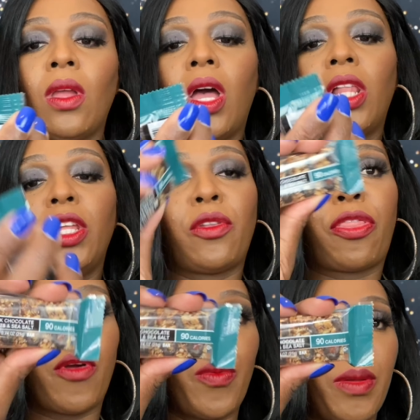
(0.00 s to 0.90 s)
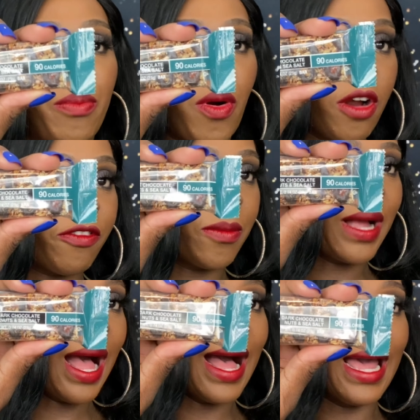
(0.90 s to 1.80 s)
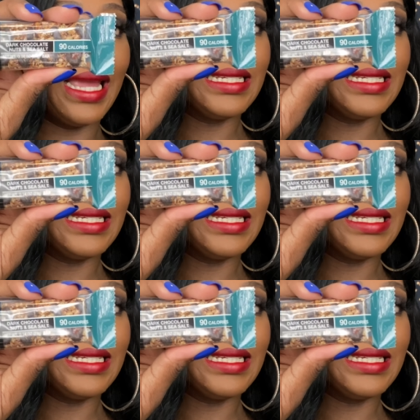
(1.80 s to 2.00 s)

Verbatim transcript: a little throw-in bar from KIND